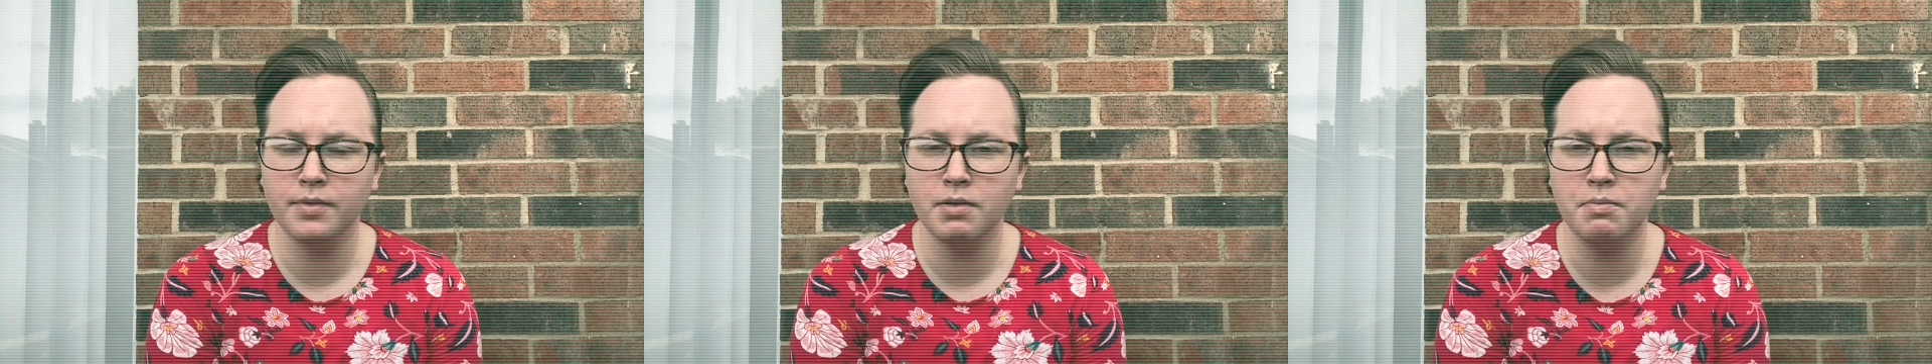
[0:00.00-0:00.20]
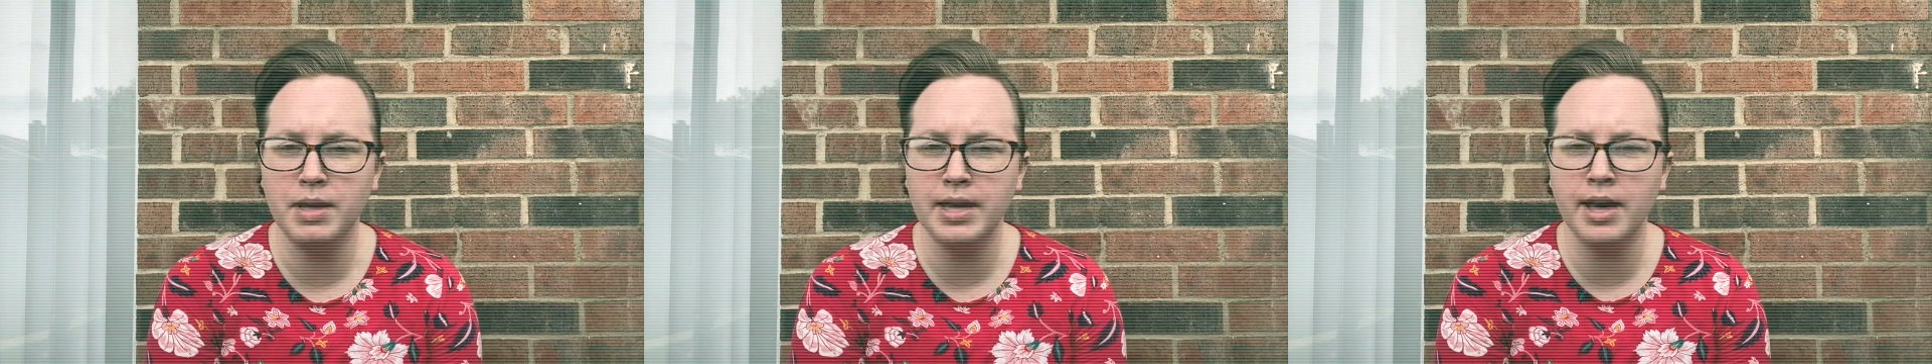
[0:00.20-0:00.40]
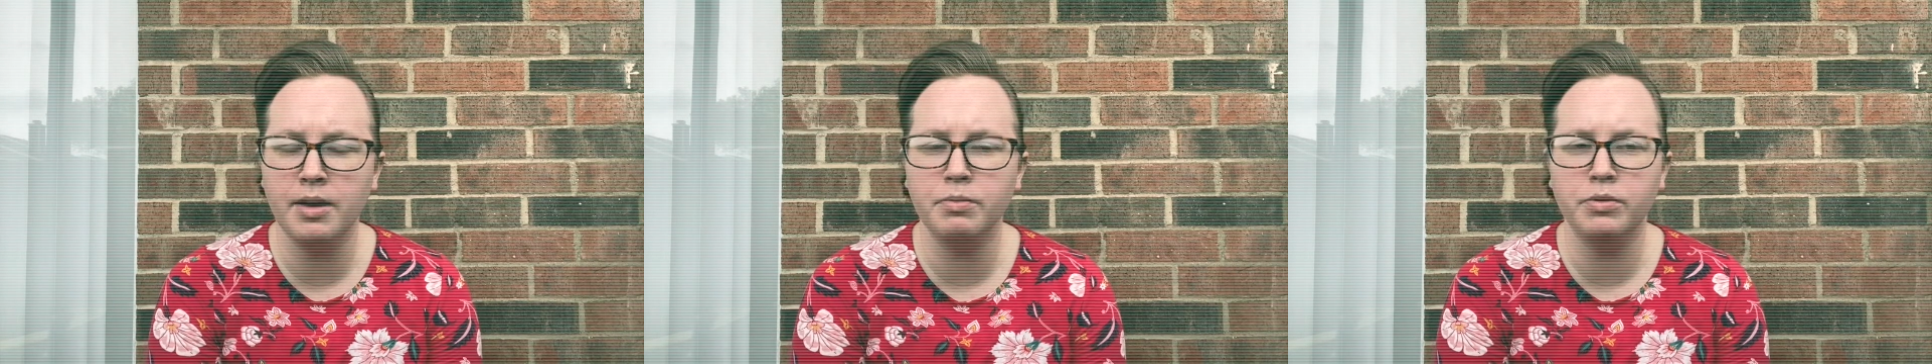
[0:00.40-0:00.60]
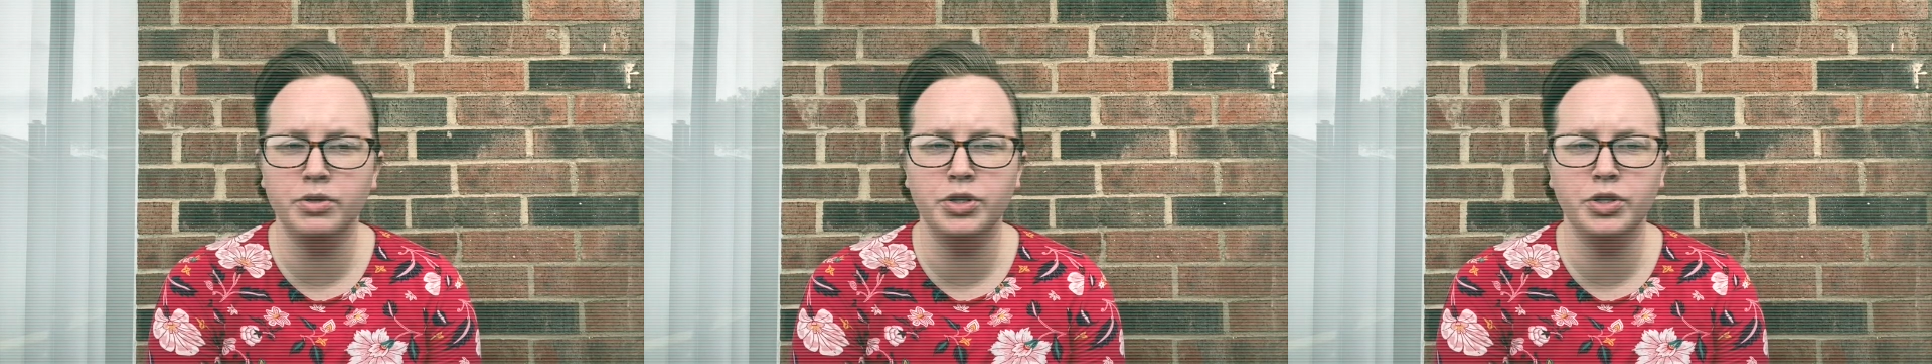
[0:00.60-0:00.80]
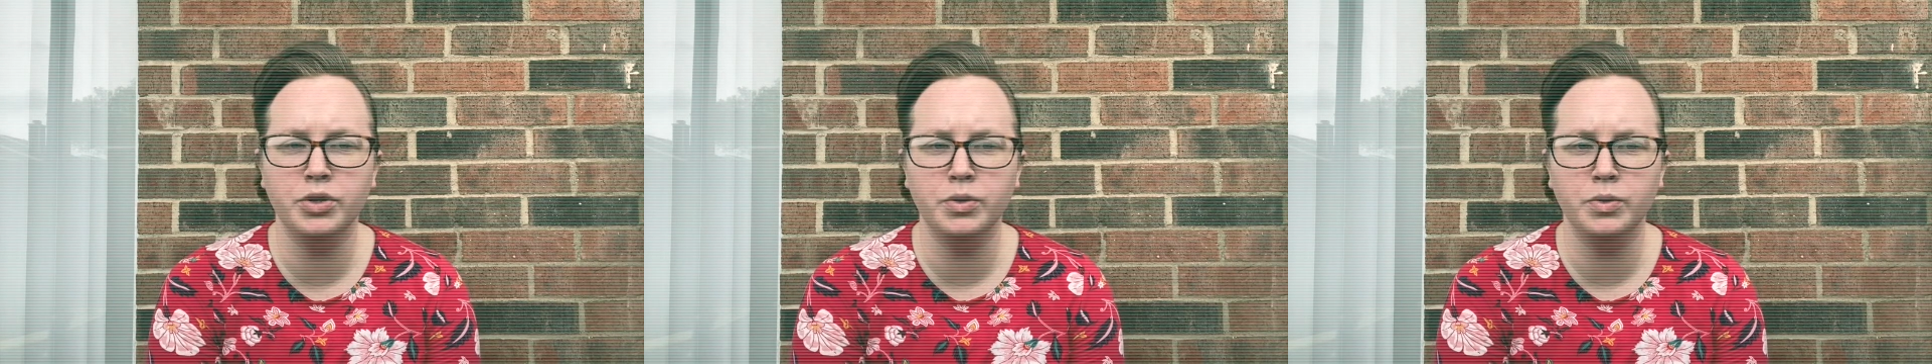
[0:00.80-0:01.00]
being able
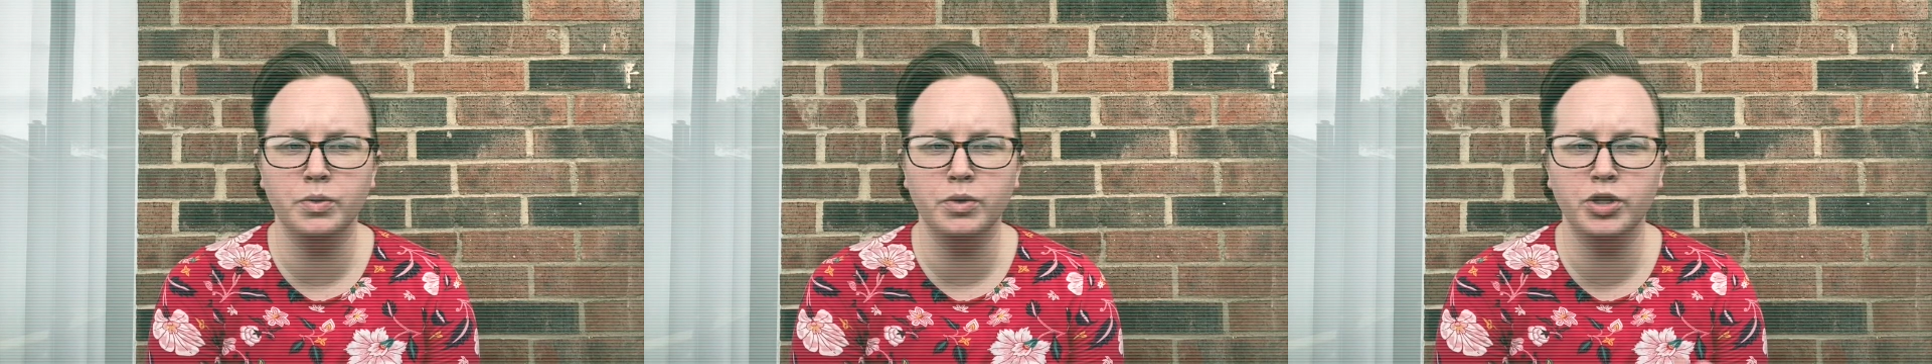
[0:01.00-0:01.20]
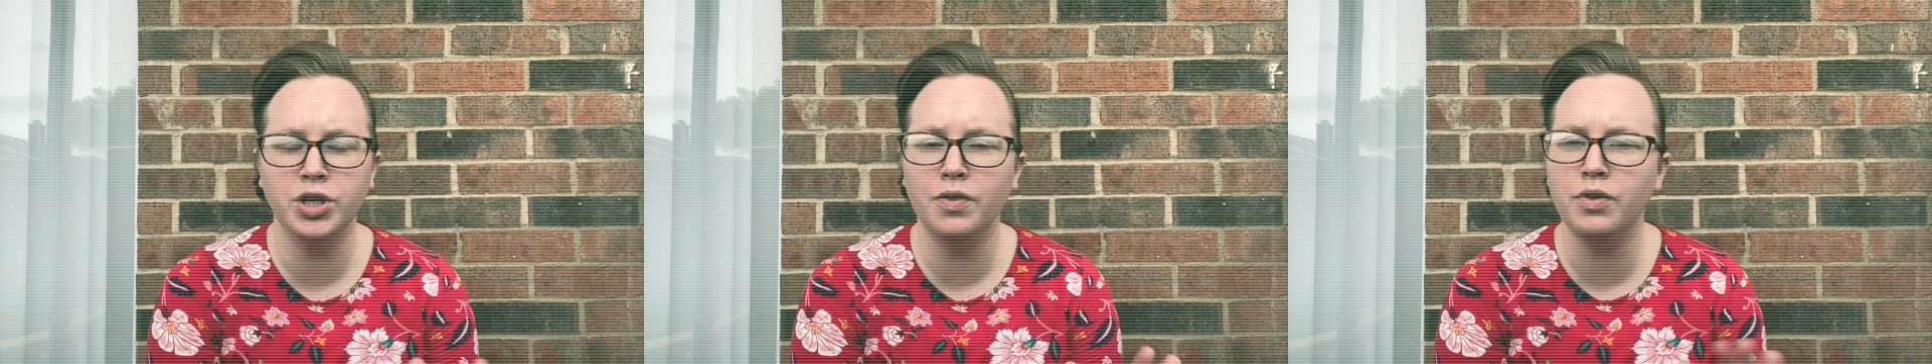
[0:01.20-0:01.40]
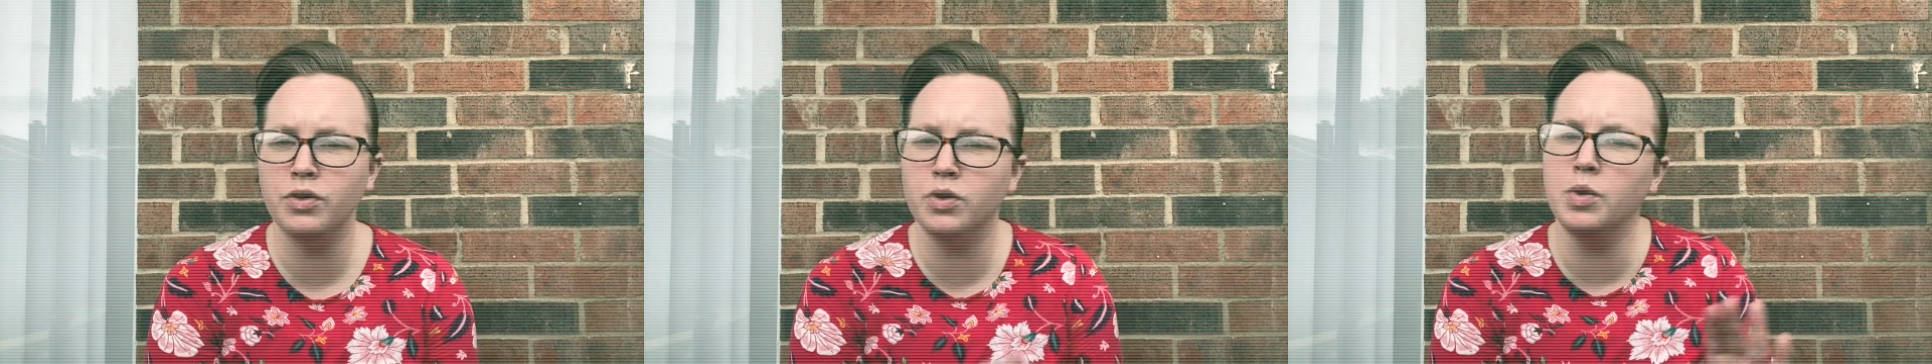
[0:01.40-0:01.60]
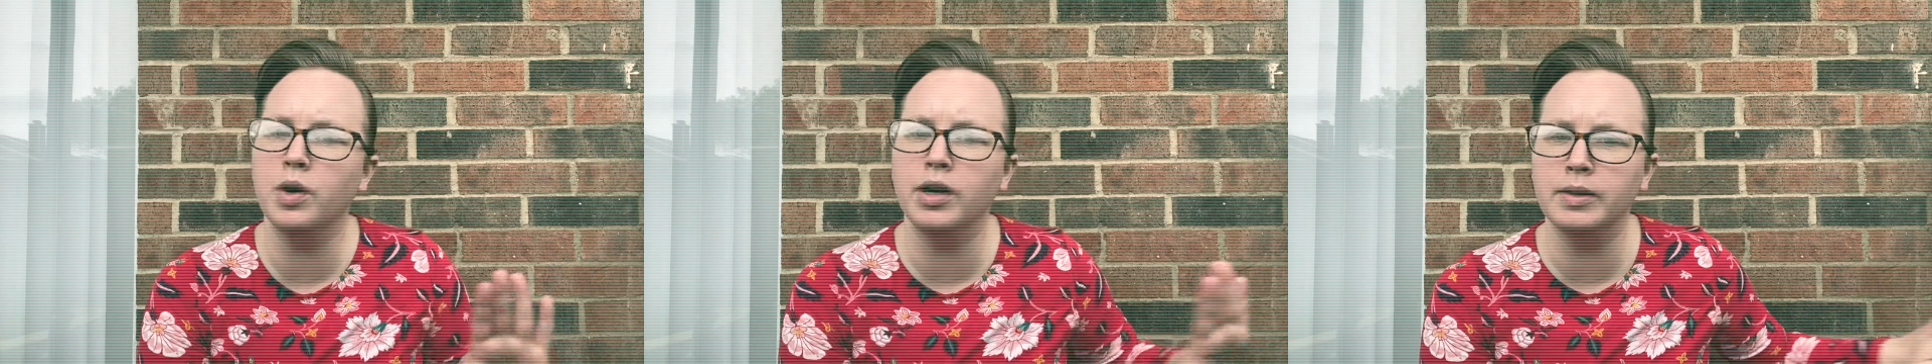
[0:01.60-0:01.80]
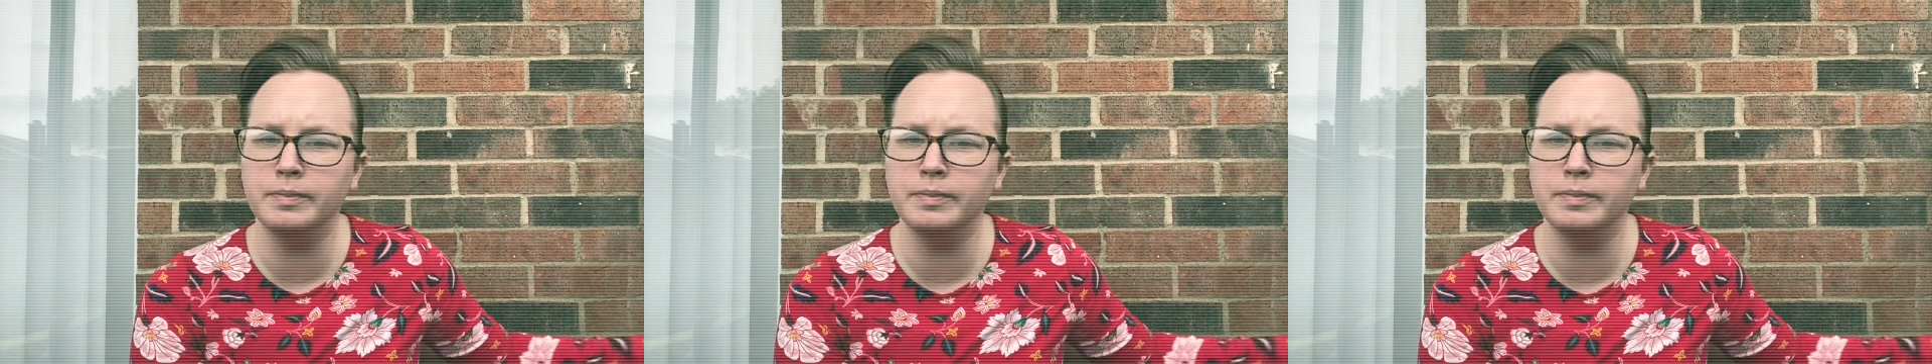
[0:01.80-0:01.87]
to shut the door